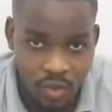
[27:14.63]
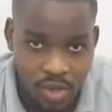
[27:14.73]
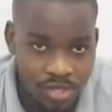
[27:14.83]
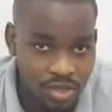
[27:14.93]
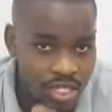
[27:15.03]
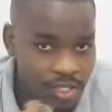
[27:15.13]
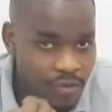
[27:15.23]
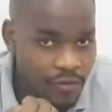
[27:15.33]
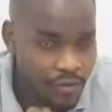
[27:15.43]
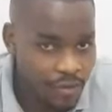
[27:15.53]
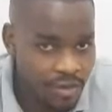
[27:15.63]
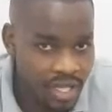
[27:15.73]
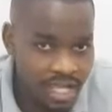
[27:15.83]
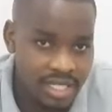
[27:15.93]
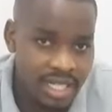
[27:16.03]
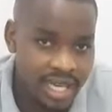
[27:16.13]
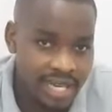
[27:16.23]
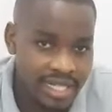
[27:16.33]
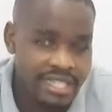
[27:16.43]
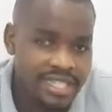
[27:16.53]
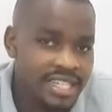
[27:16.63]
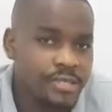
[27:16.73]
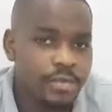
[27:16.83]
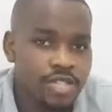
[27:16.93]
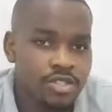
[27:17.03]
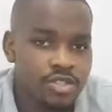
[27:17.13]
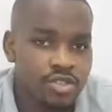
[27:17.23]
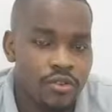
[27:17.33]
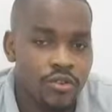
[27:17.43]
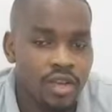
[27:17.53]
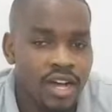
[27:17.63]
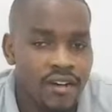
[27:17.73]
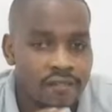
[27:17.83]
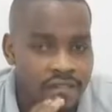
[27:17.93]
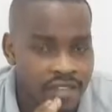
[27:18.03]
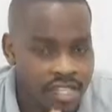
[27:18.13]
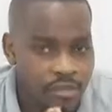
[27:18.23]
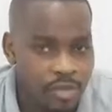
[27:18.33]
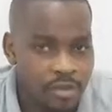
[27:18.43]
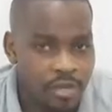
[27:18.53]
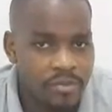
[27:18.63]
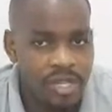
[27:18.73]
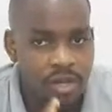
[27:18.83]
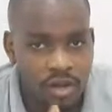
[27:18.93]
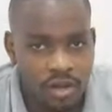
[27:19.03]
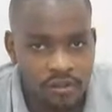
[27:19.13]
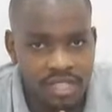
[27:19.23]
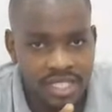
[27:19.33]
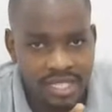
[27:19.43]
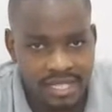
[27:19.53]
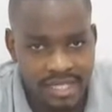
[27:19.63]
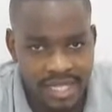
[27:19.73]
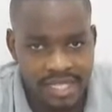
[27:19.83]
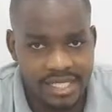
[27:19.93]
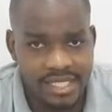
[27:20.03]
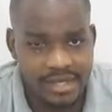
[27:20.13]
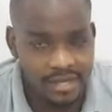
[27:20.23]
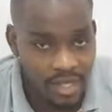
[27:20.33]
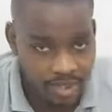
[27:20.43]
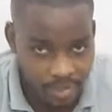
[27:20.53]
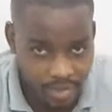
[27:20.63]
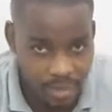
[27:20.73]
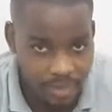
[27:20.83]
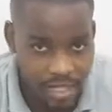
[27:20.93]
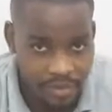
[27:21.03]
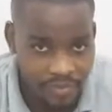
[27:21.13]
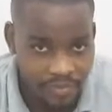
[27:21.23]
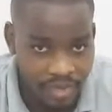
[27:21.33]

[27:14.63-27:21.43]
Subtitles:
Once you get to feel that, at least suspect yourself to have this problem, the COVID-19 problem.